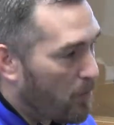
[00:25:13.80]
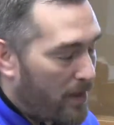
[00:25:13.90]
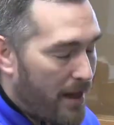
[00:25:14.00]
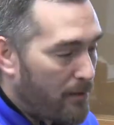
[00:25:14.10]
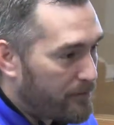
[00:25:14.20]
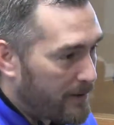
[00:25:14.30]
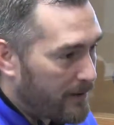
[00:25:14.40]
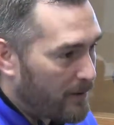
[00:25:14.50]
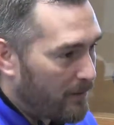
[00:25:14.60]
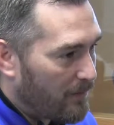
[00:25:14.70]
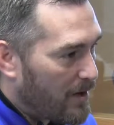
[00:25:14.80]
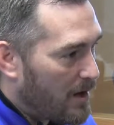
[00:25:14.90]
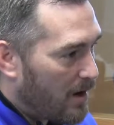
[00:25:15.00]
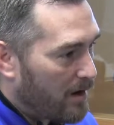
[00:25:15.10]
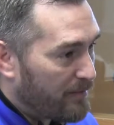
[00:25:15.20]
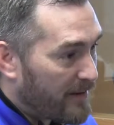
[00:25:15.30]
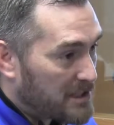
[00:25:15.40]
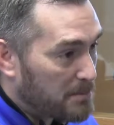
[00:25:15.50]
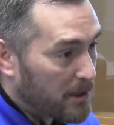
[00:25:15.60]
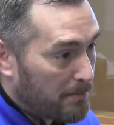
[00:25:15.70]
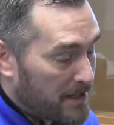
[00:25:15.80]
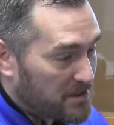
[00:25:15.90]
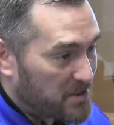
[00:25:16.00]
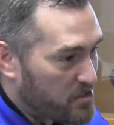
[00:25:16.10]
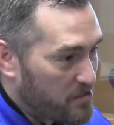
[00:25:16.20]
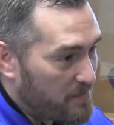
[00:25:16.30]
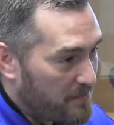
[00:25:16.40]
Without fail, on Facebook Messenger.